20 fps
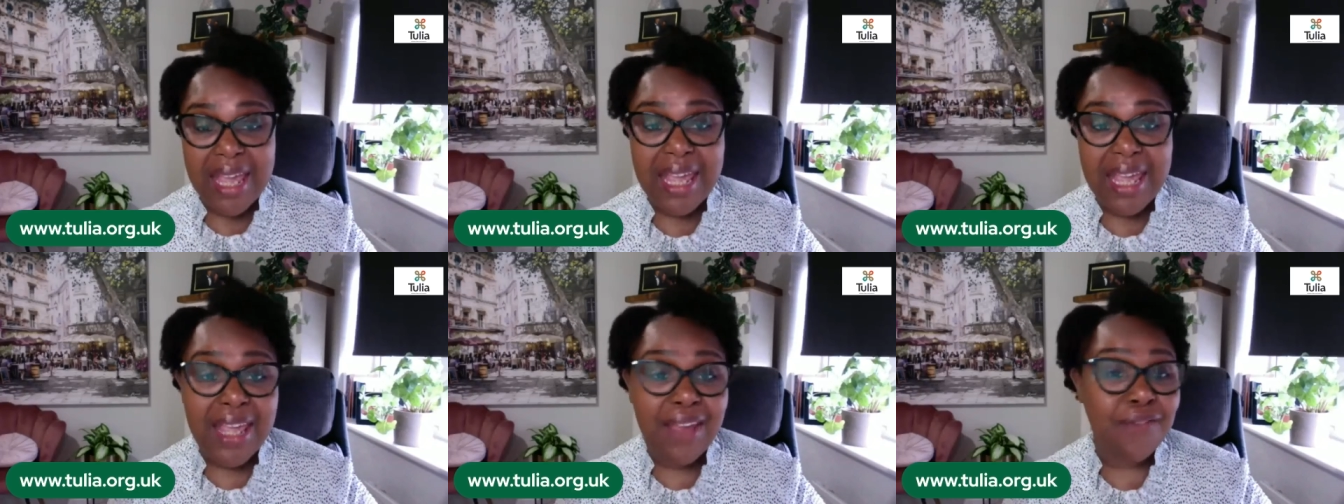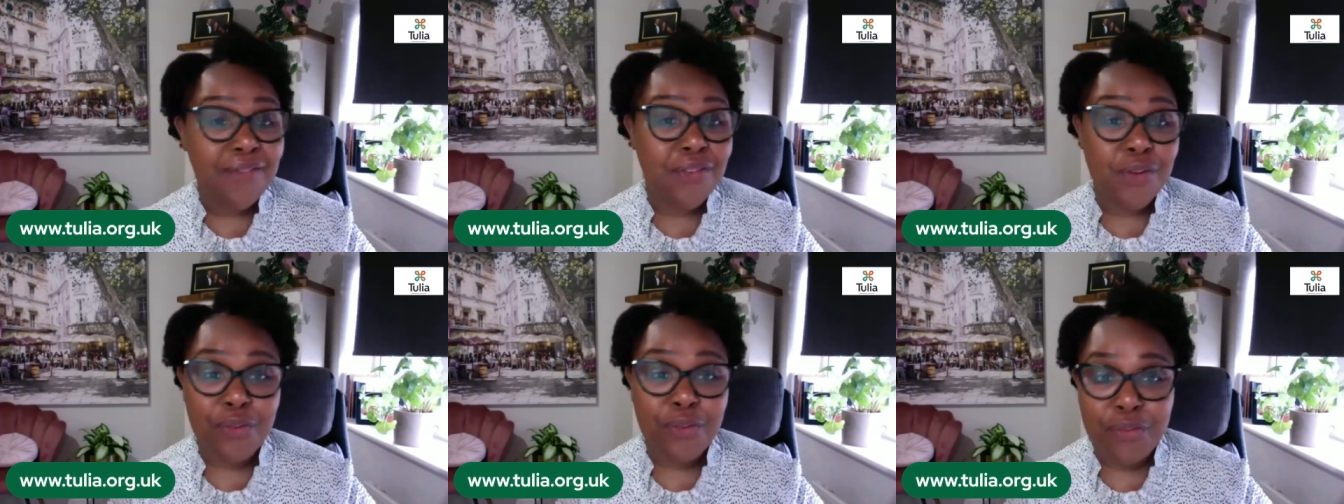
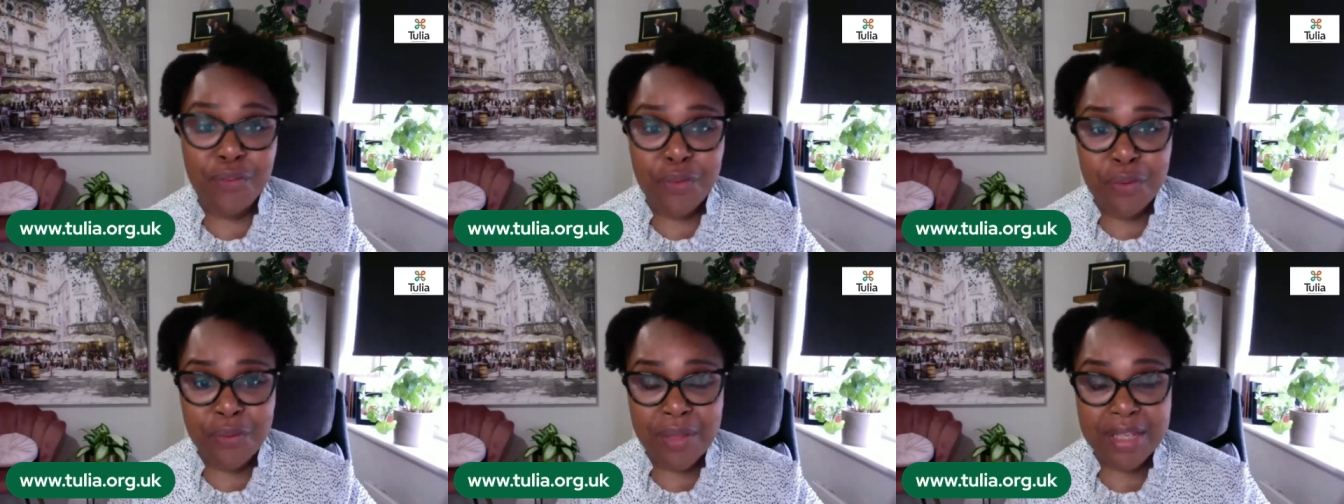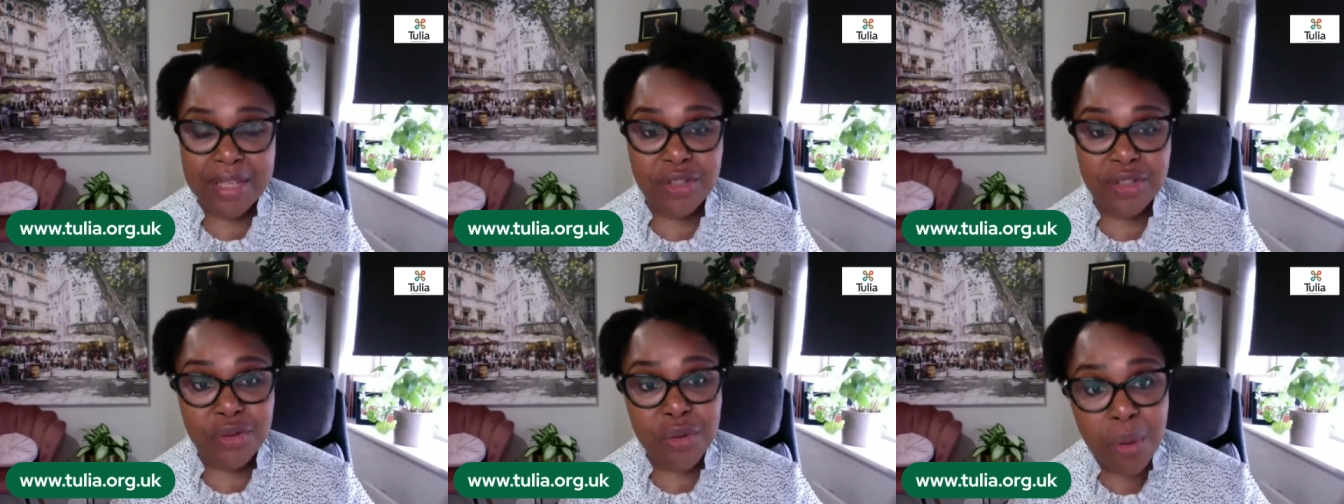If you feel
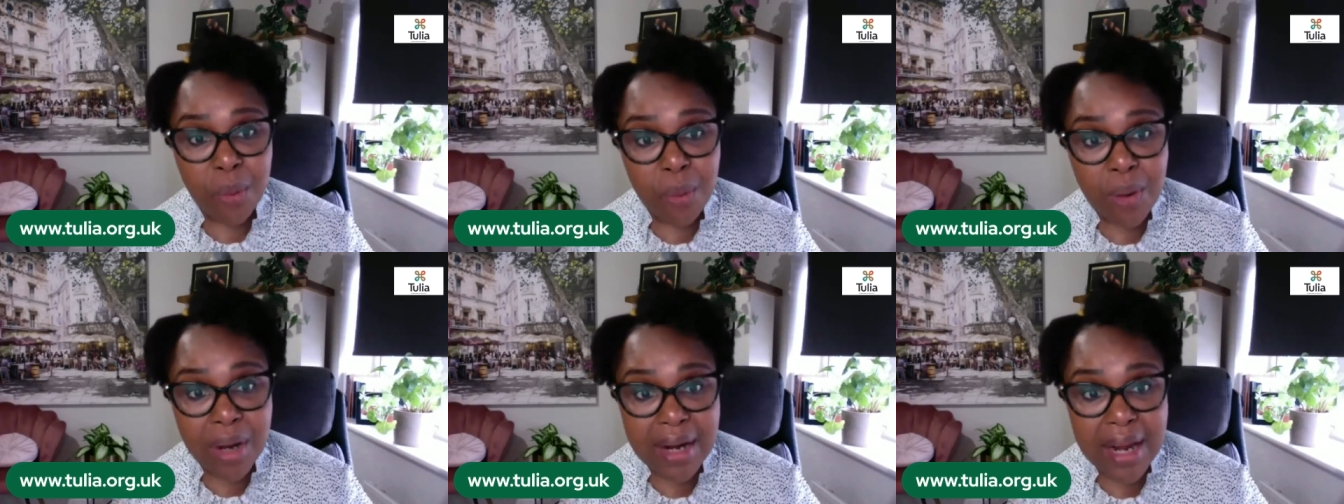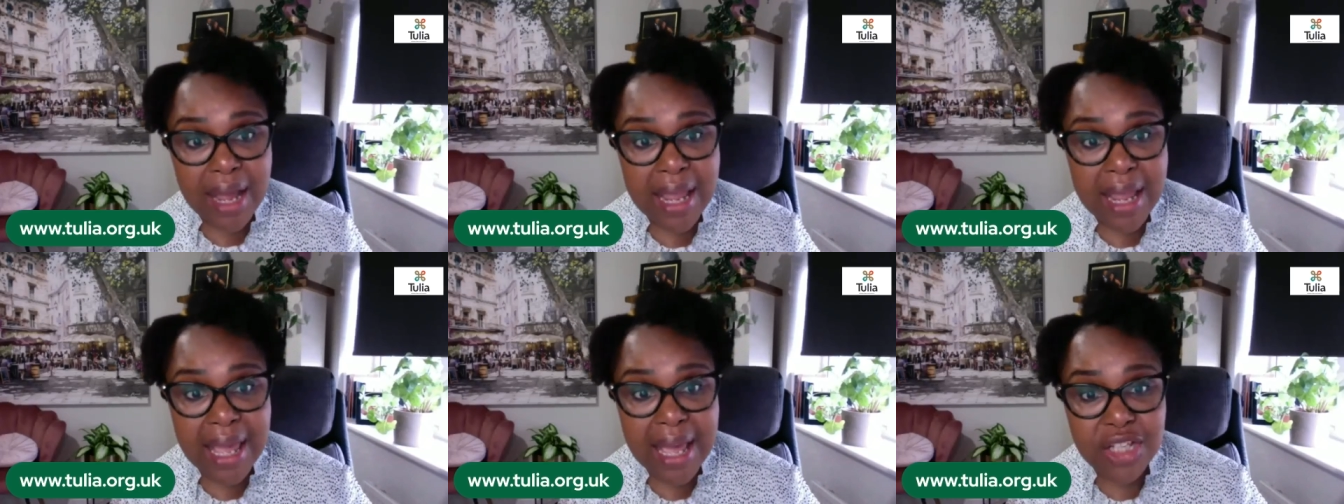that, you know what,
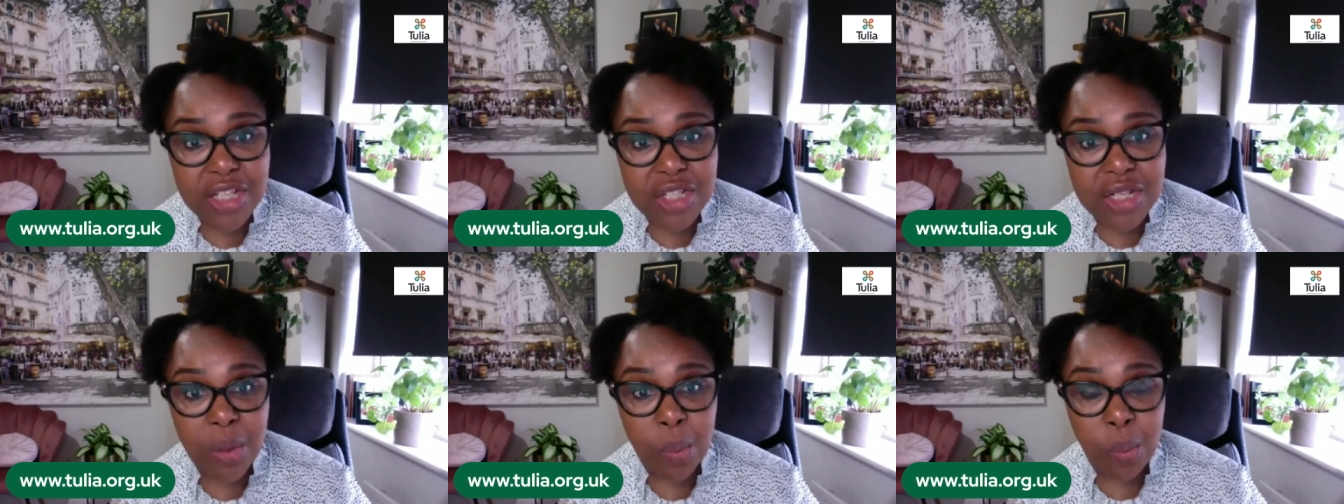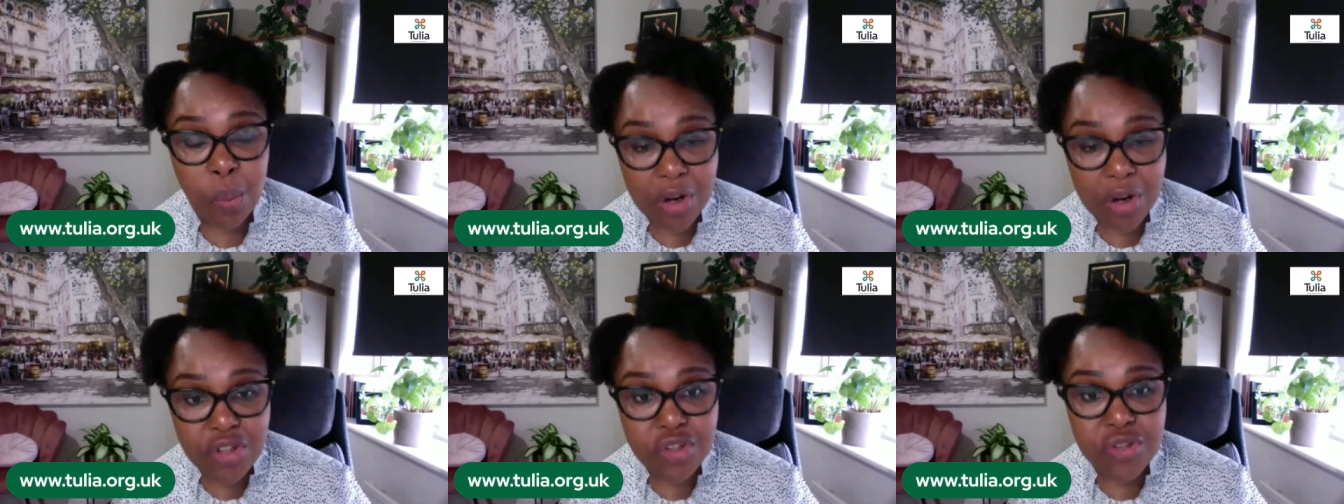I actually
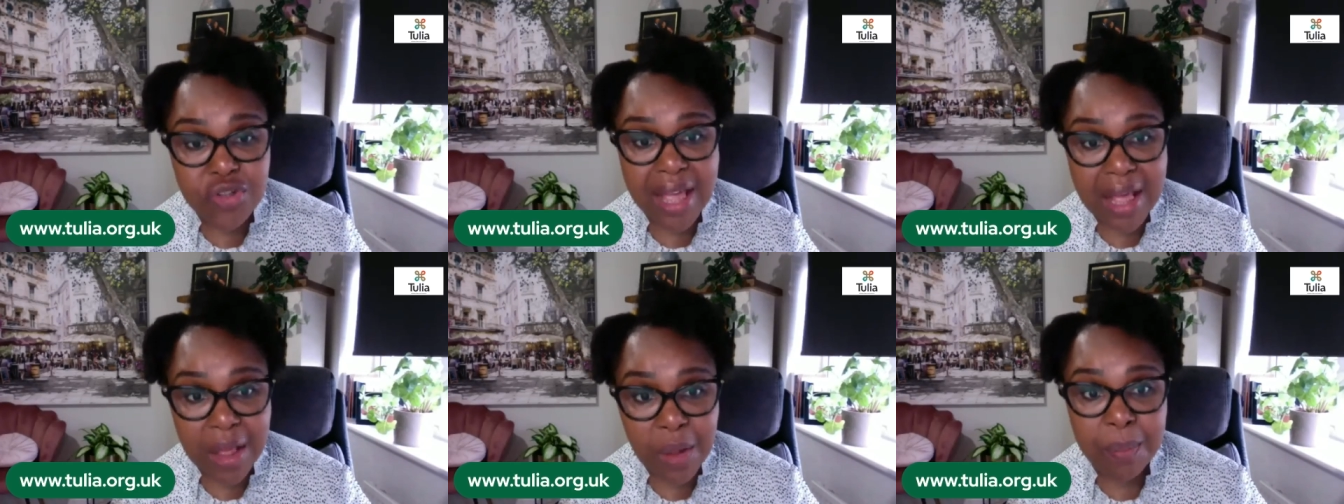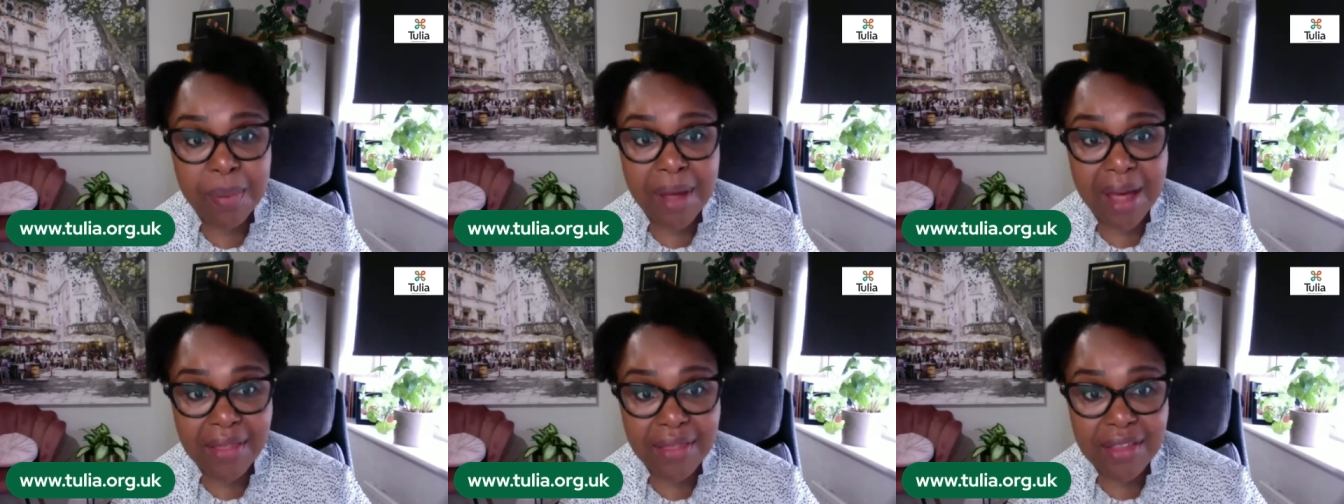want to
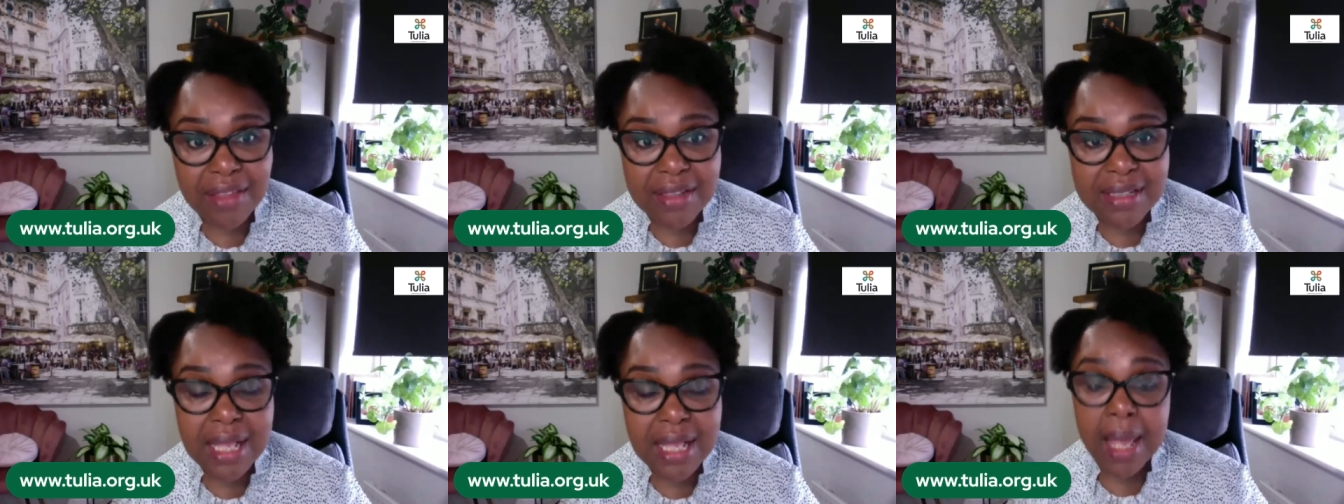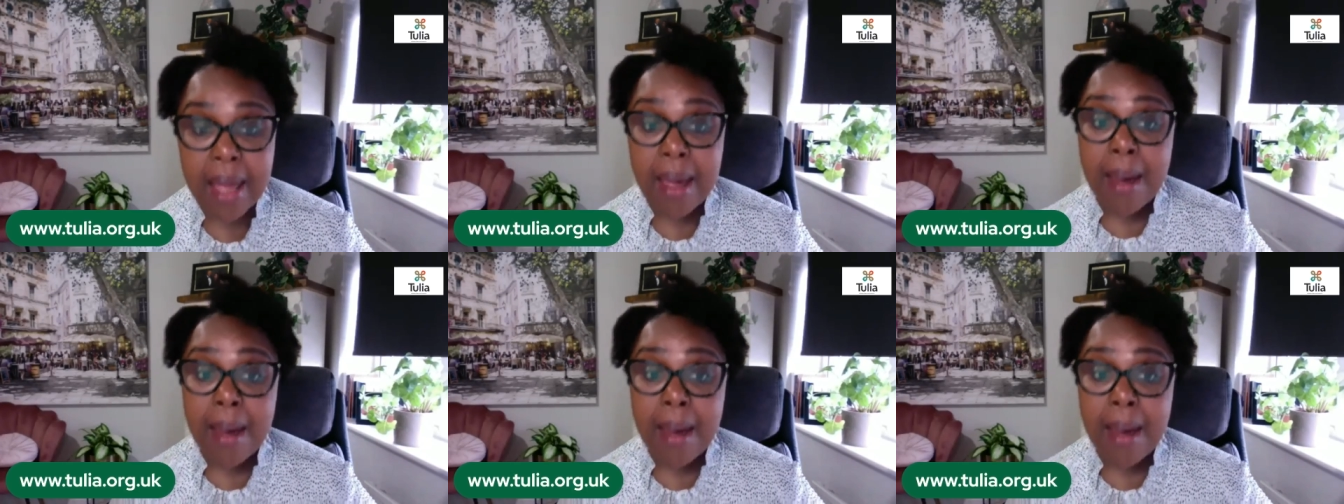help others,